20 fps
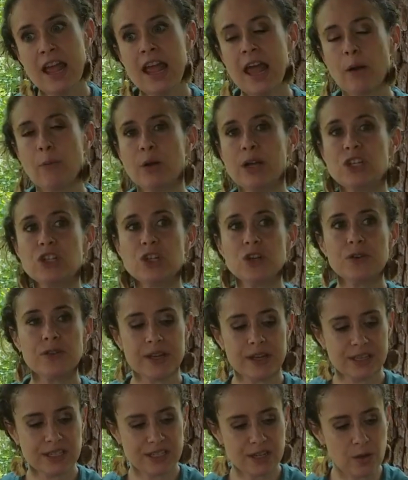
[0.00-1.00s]
And we do
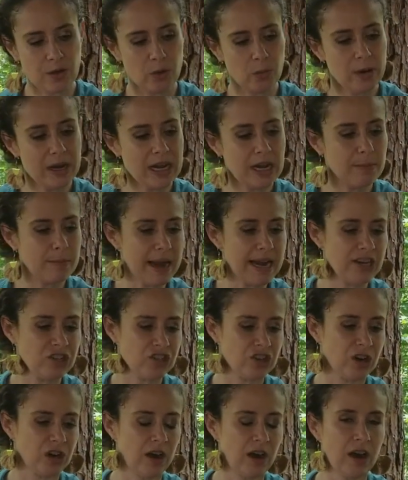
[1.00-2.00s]
this so that we can make
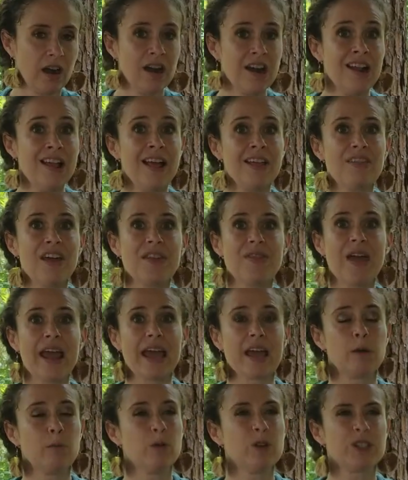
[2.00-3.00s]
sure that the
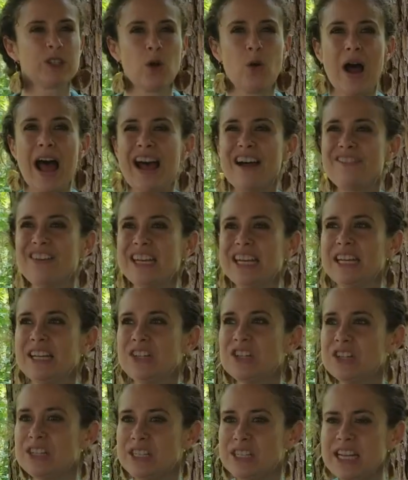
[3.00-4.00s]
animals don't have any
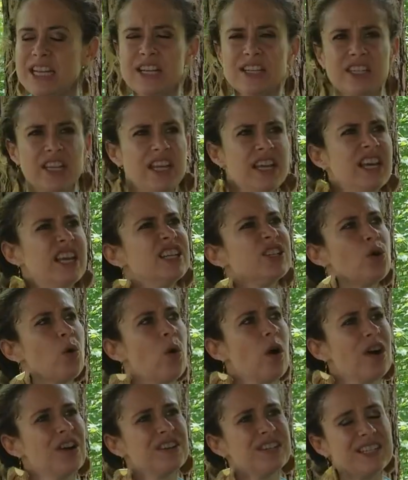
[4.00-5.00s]
diseases
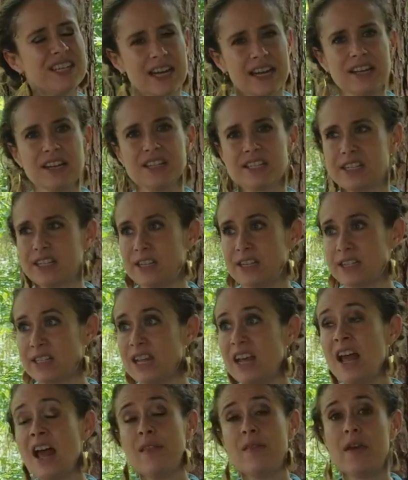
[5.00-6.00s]
or sicknesses
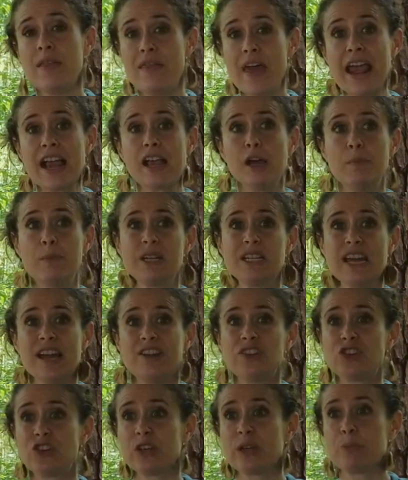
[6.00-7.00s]
that they could
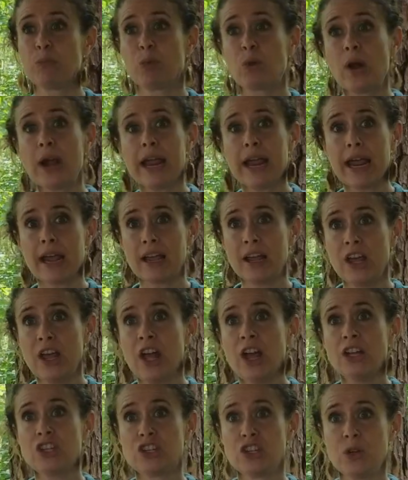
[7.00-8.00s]
potentially bring
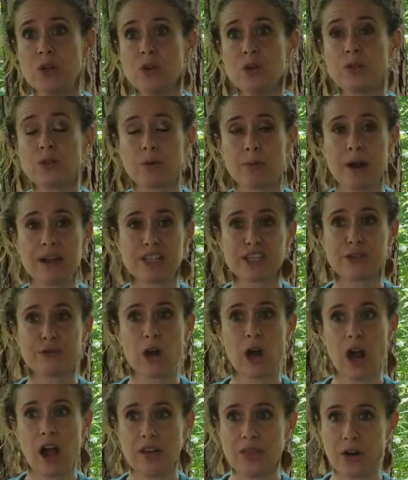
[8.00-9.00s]
to the rest of
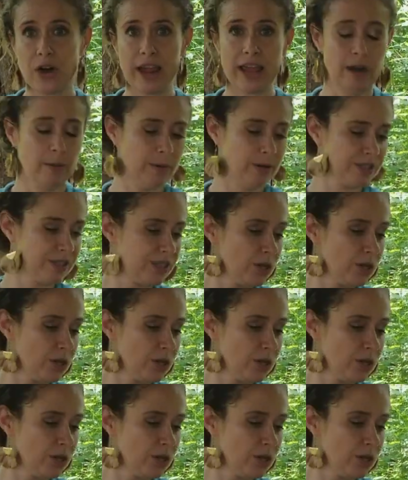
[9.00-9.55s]
our other animals.